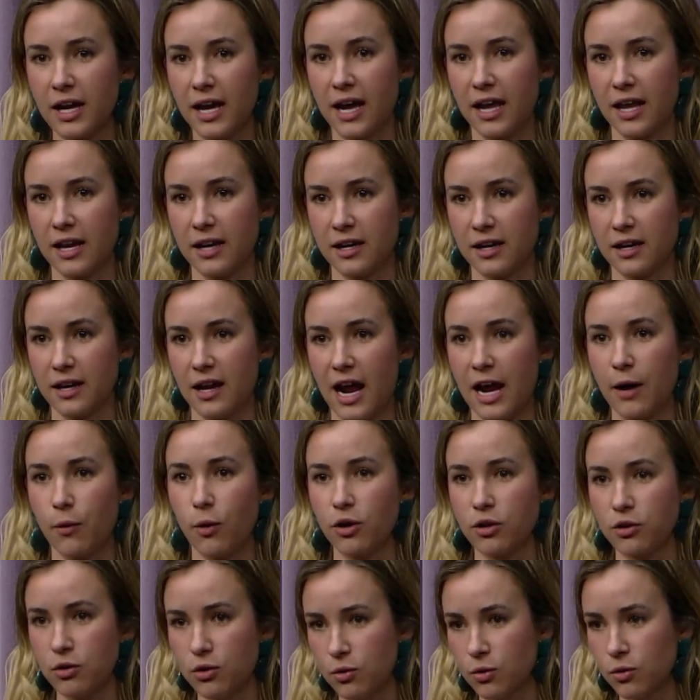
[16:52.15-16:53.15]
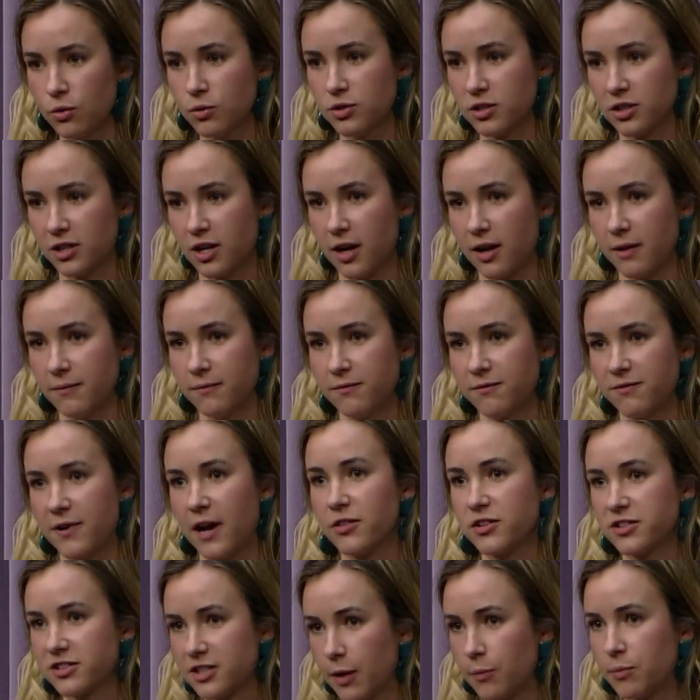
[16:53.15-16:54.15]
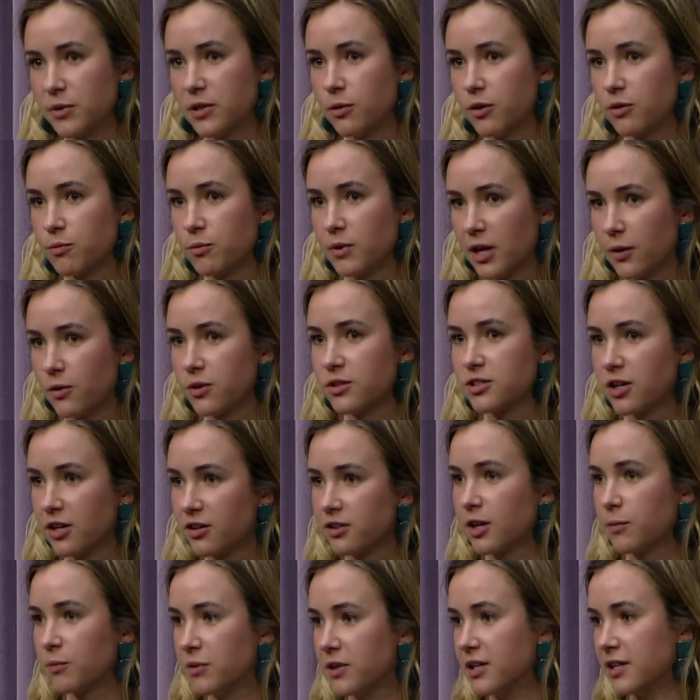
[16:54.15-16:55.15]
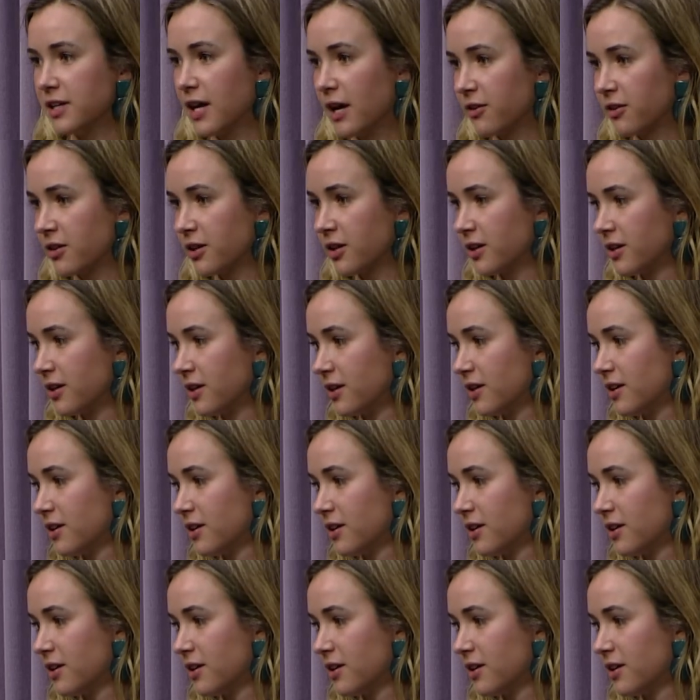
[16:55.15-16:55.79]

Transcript: and I want you to come found this company with me. I want to start the company together.